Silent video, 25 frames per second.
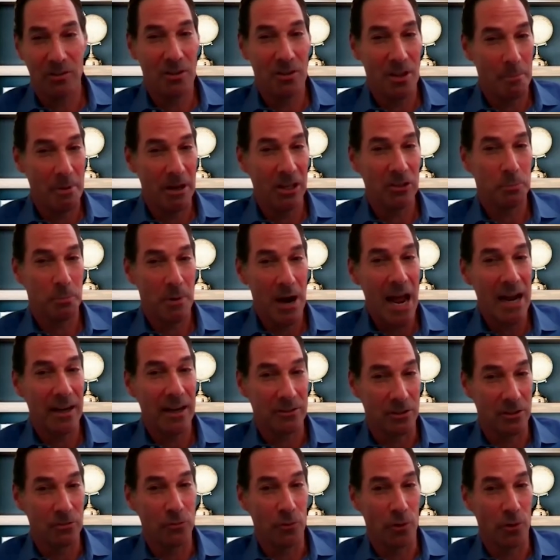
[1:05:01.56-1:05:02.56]
isn't the best
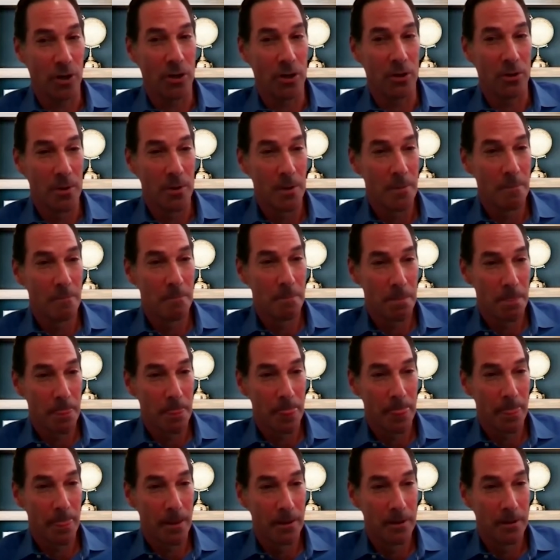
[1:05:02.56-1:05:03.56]
practice for you.
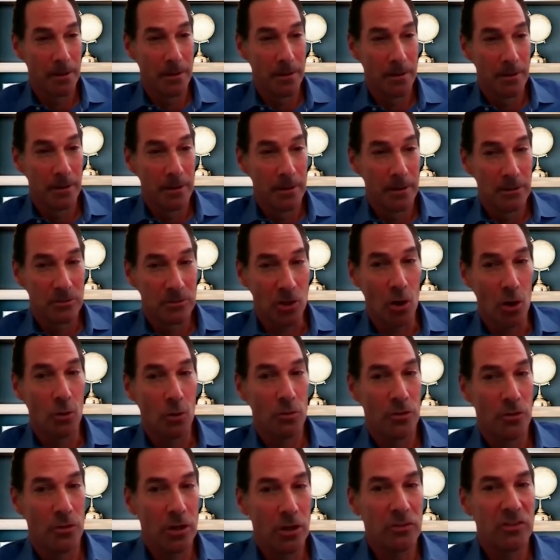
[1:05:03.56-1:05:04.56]

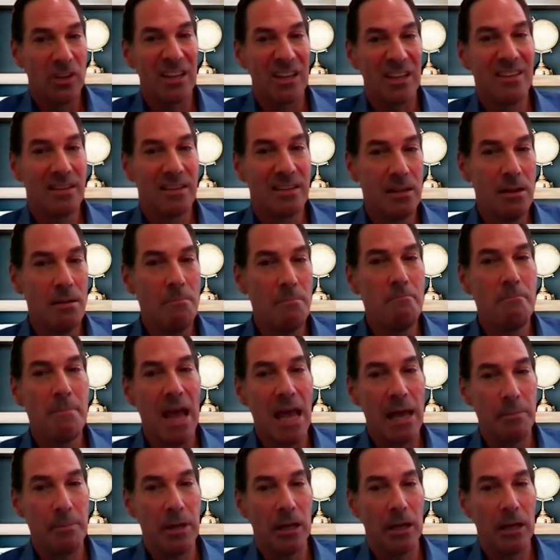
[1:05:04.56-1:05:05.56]
So there's a
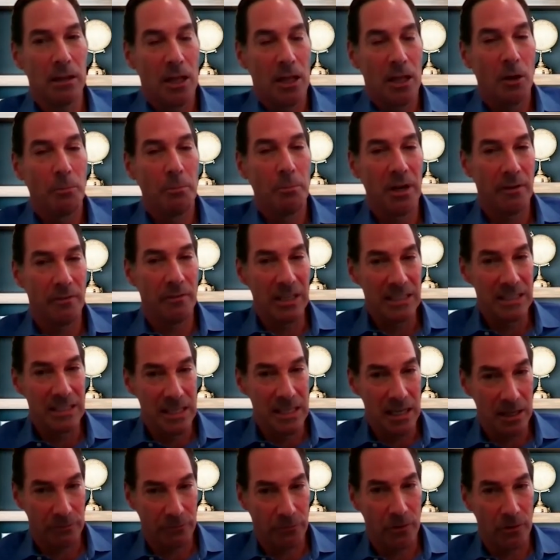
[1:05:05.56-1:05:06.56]
maybe a little bit of a
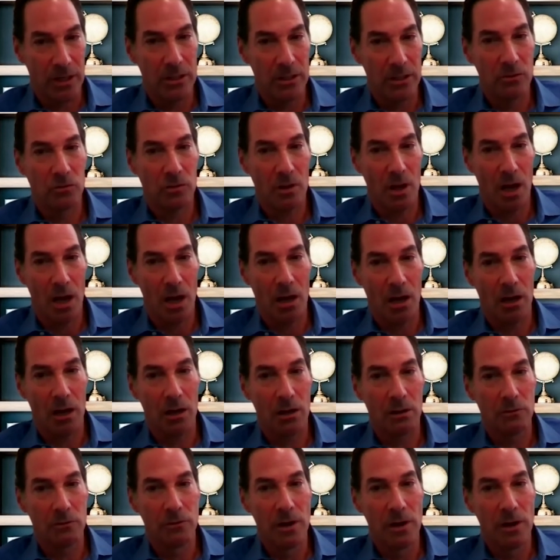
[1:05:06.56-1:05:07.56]
difference
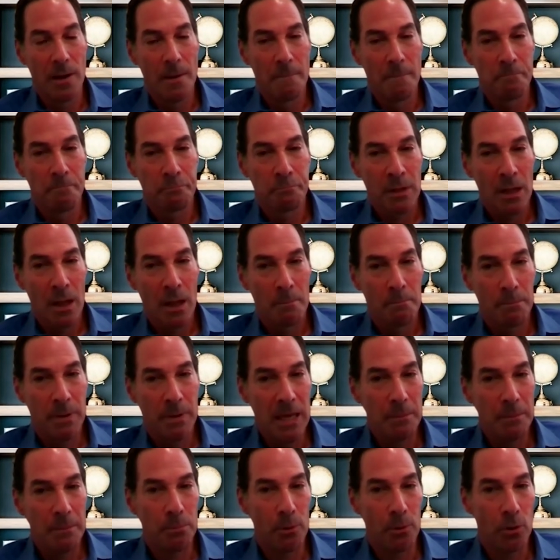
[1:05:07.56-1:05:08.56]
of
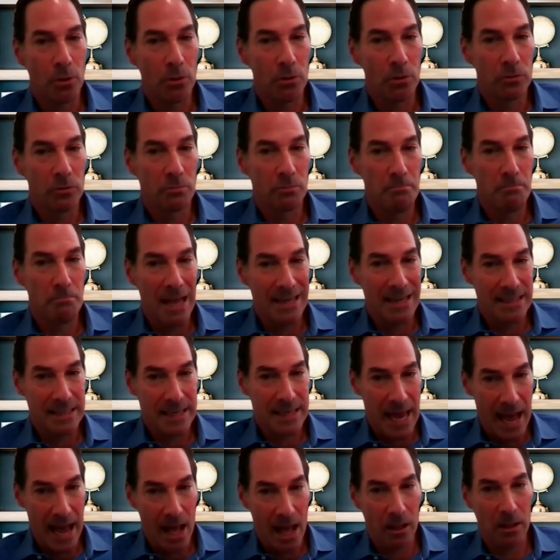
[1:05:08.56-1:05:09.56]
people's
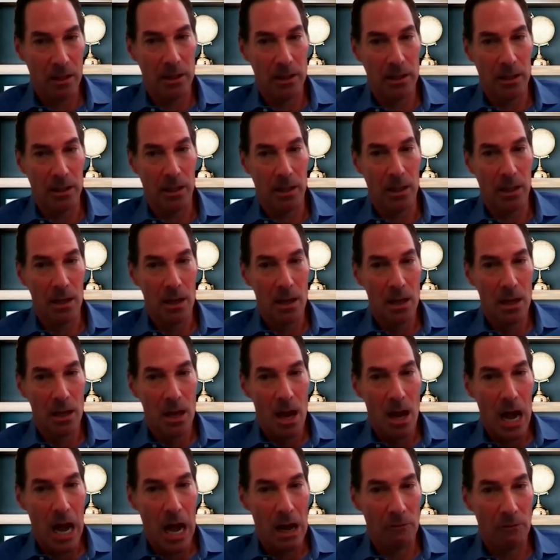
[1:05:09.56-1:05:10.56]
mentality
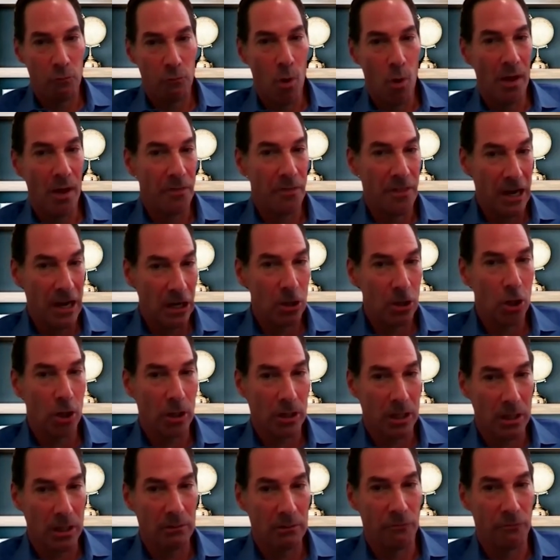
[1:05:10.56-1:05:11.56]
of what they're
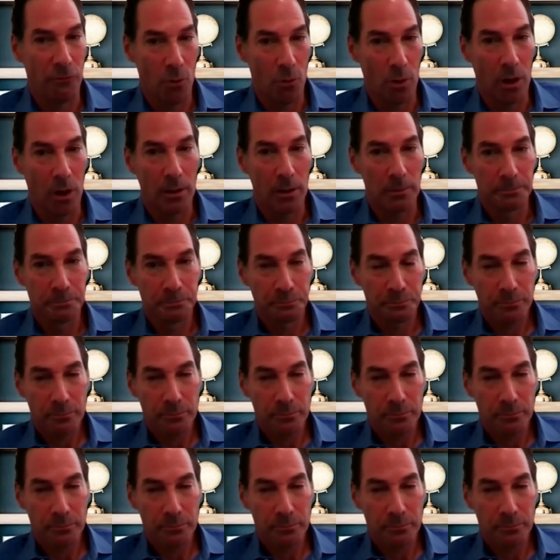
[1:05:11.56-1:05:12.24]
looking for